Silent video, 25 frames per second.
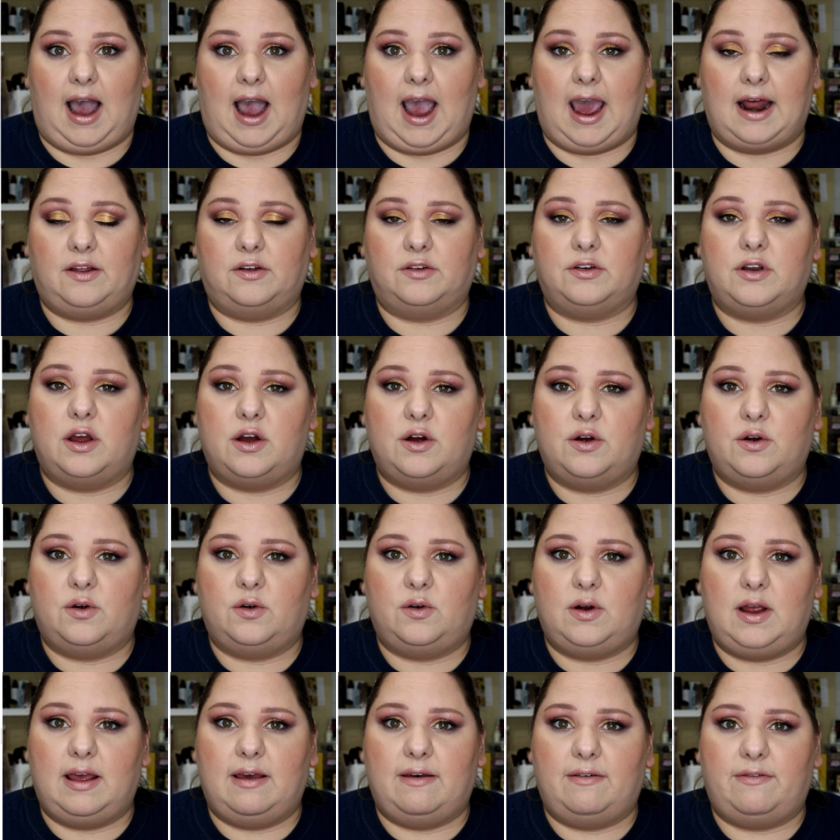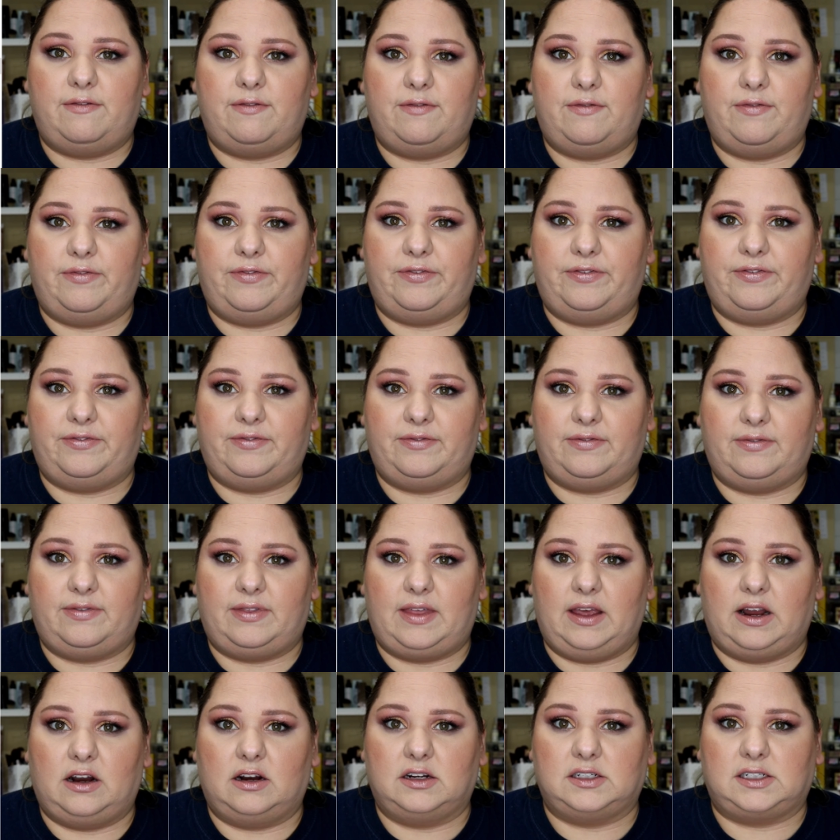I don't know if
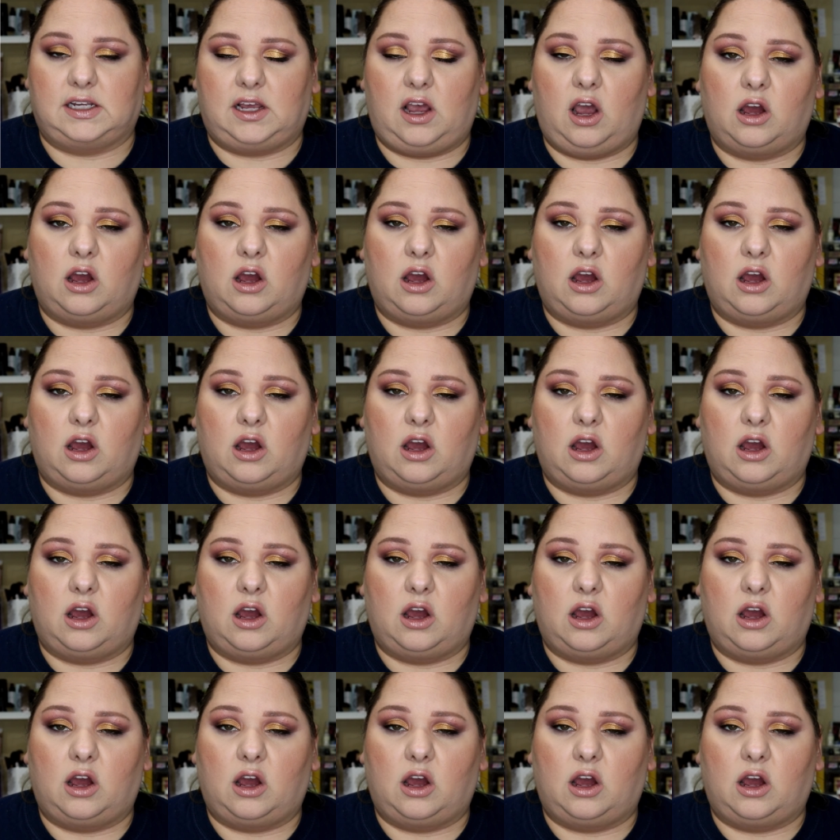there's a